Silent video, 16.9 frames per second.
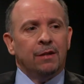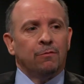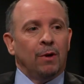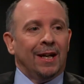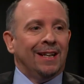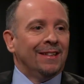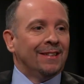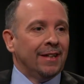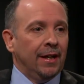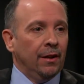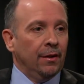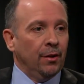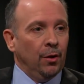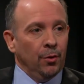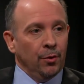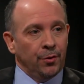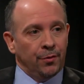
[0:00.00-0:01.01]
you reconcile
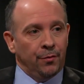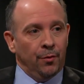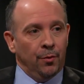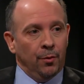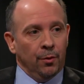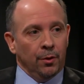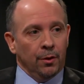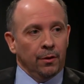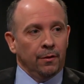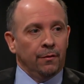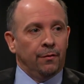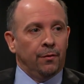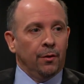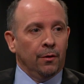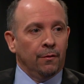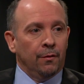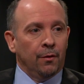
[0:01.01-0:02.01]
those for
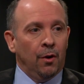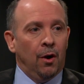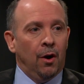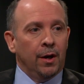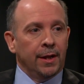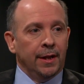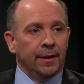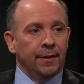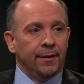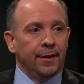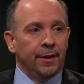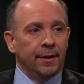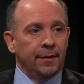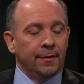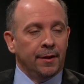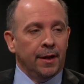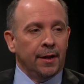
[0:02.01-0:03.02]

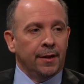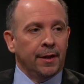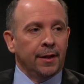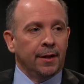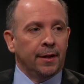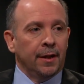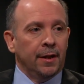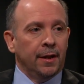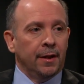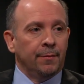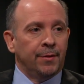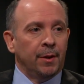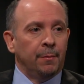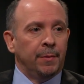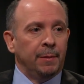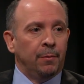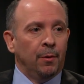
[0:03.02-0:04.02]
audiences? I think
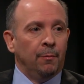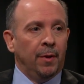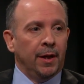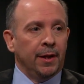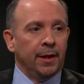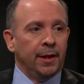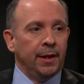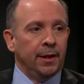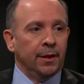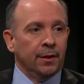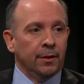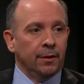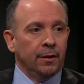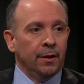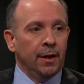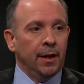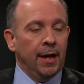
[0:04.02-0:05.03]
some people might
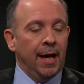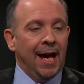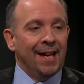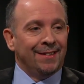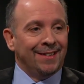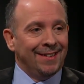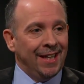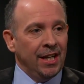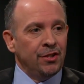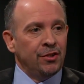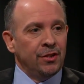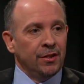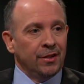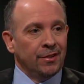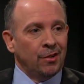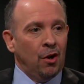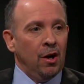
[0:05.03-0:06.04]
hear hesitation
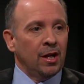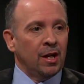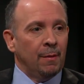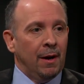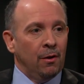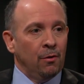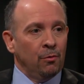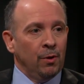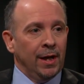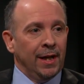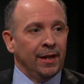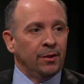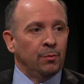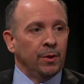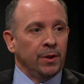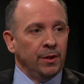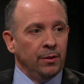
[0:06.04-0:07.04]
to talk about
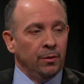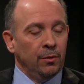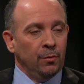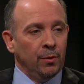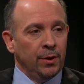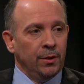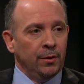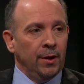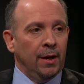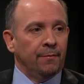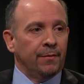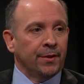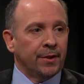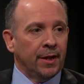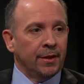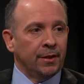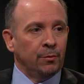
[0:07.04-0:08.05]
race when you
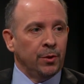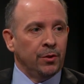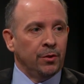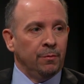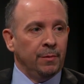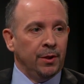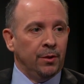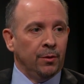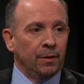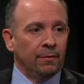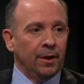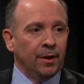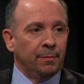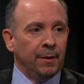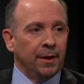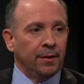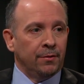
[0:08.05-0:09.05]
emphasize that we shouldn't be doing
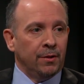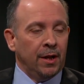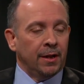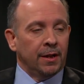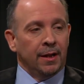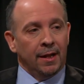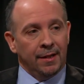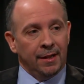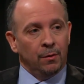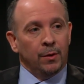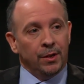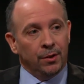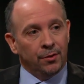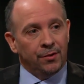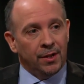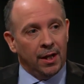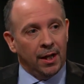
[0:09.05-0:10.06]
race-based tracking. I think what
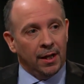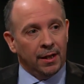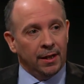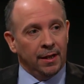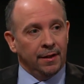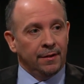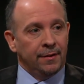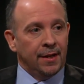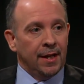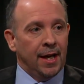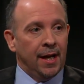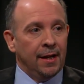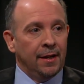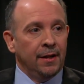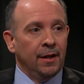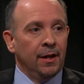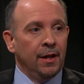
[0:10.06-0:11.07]
you're saying is
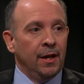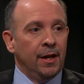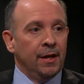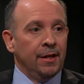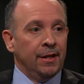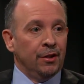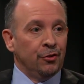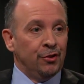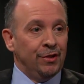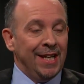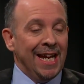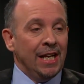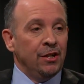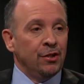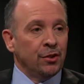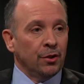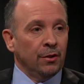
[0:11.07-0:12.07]
that there's
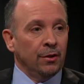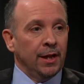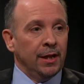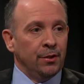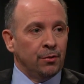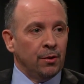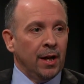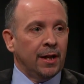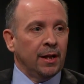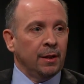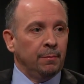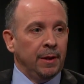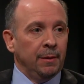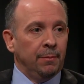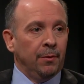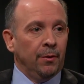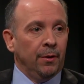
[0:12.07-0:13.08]
danger in tracking
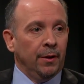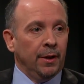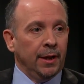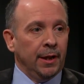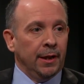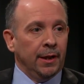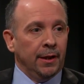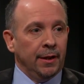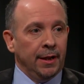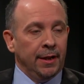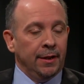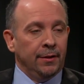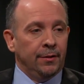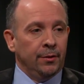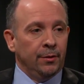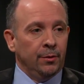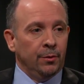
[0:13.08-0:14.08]
people
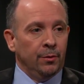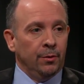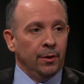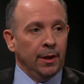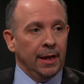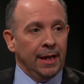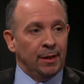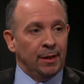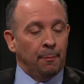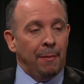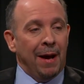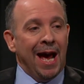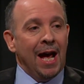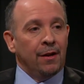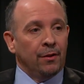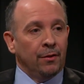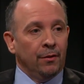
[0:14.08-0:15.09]
into
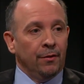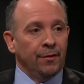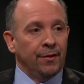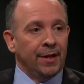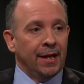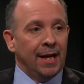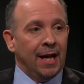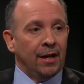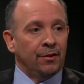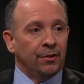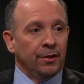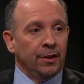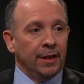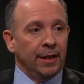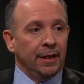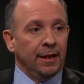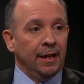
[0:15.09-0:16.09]
patterns that
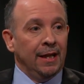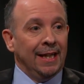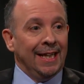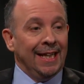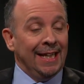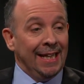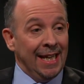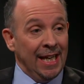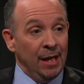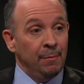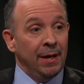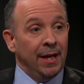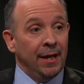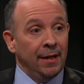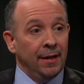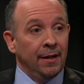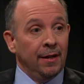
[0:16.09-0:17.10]
actually
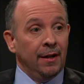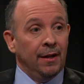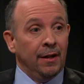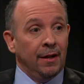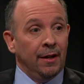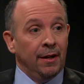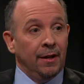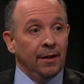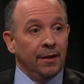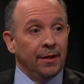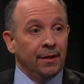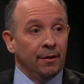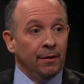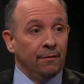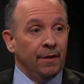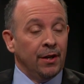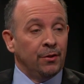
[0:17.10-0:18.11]
inhibit
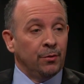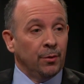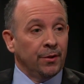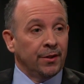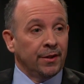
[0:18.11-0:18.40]
their eventual